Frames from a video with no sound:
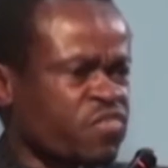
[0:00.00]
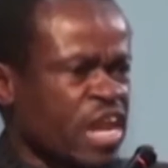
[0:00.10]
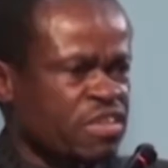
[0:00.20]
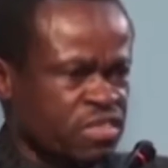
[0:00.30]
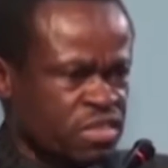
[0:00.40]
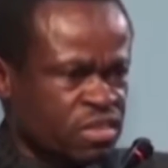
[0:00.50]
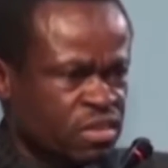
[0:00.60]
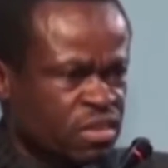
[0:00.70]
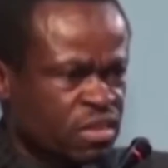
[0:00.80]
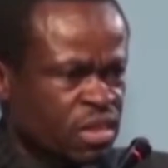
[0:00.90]

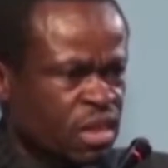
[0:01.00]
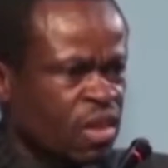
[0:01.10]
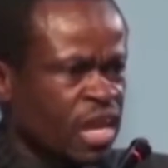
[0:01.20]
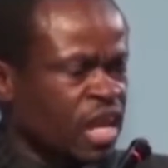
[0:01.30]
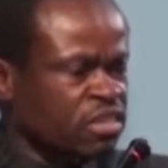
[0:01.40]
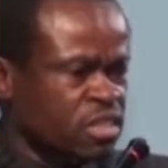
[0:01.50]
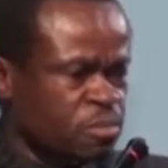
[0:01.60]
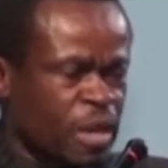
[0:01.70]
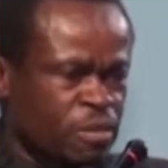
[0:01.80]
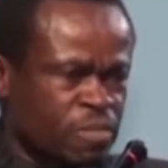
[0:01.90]
faith in our health
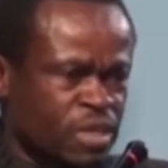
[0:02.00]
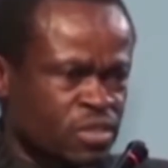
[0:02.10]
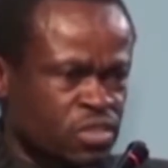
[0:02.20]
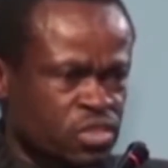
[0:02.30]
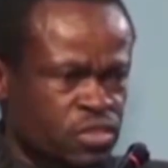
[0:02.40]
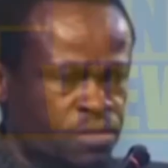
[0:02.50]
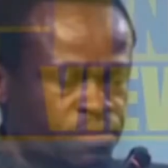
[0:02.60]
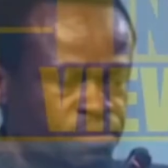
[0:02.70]
departments.